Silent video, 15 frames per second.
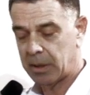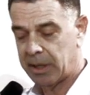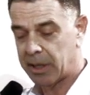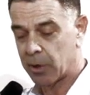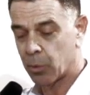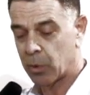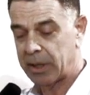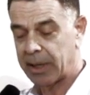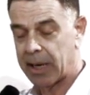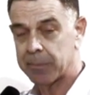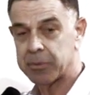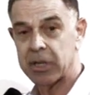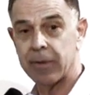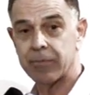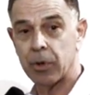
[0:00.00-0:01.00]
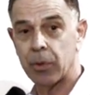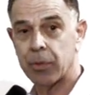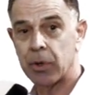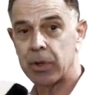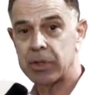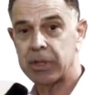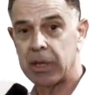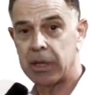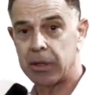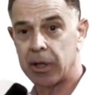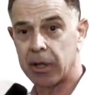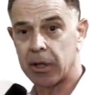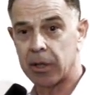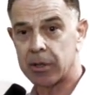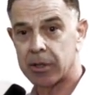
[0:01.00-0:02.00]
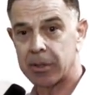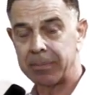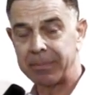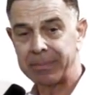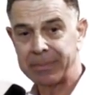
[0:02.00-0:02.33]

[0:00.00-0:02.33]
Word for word: He had relapsed after 13 years.